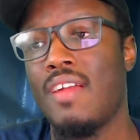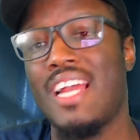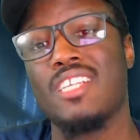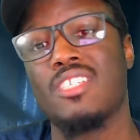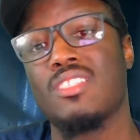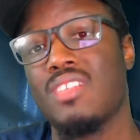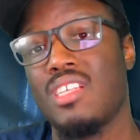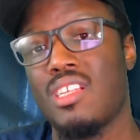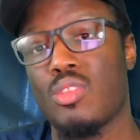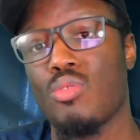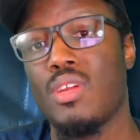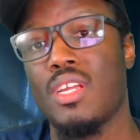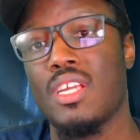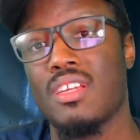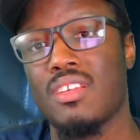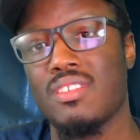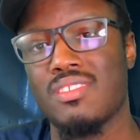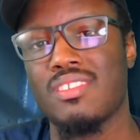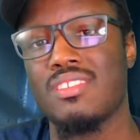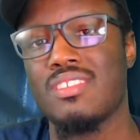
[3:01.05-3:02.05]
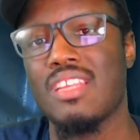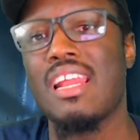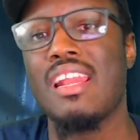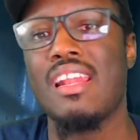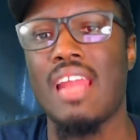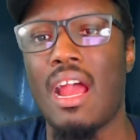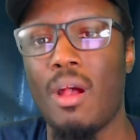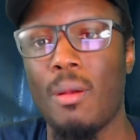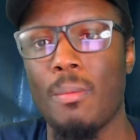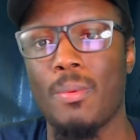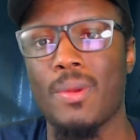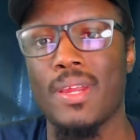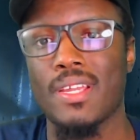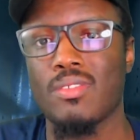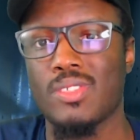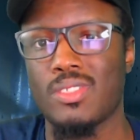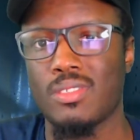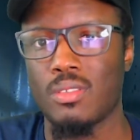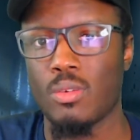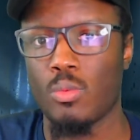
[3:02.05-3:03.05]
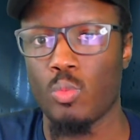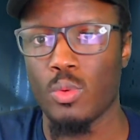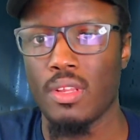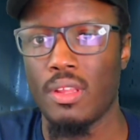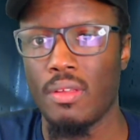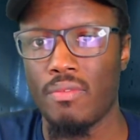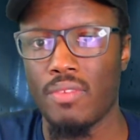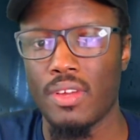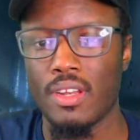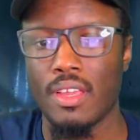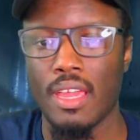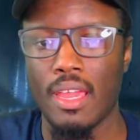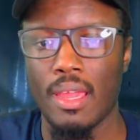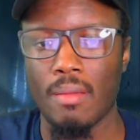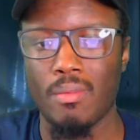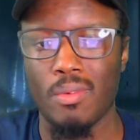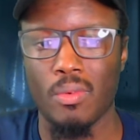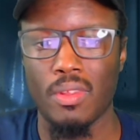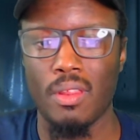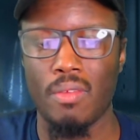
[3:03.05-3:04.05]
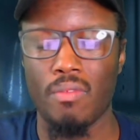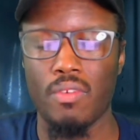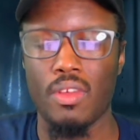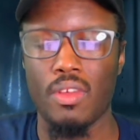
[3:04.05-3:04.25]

Actually 3, because it's in Outbreak, which is a really fun game, really fun